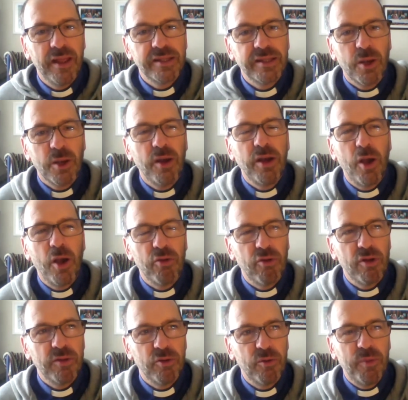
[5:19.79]
So I know
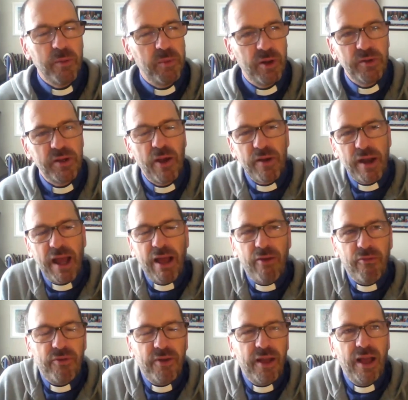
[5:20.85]
there are people who don't
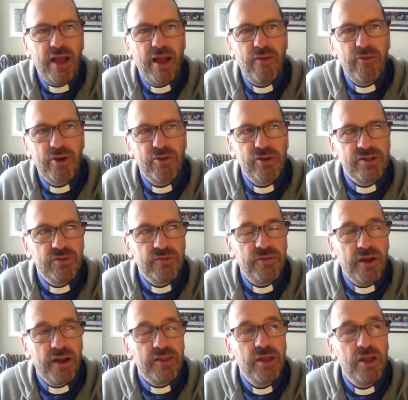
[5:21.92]
have a Christian
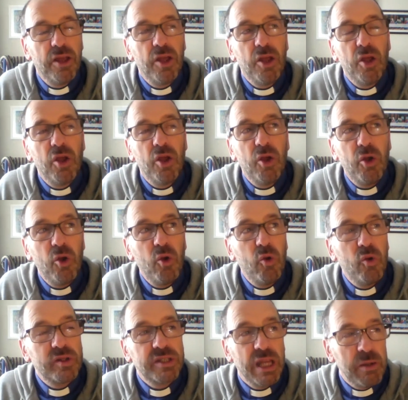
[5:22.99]
faith
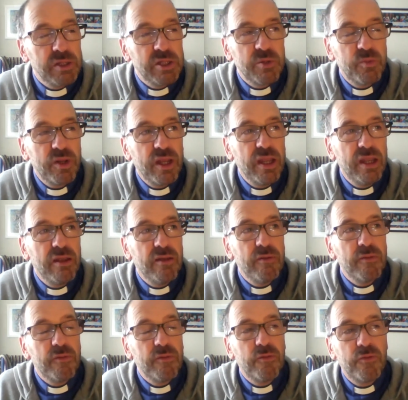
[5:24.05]
who seem to be
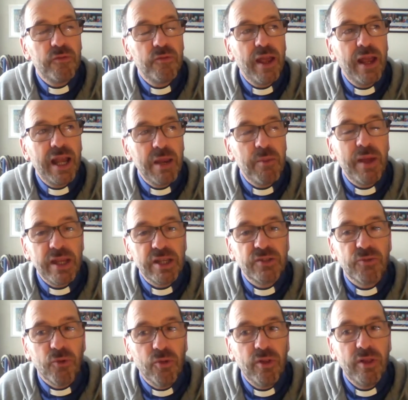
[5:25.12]
fairly
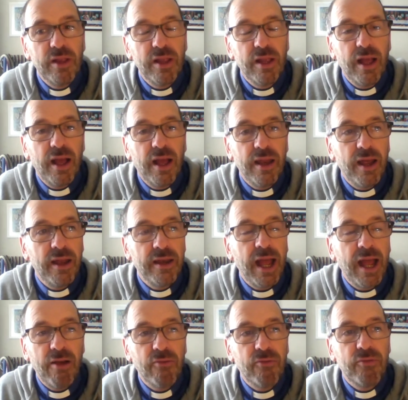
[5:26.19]
peaceful and
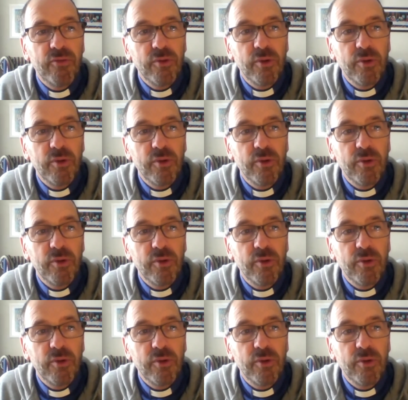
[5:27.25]
have,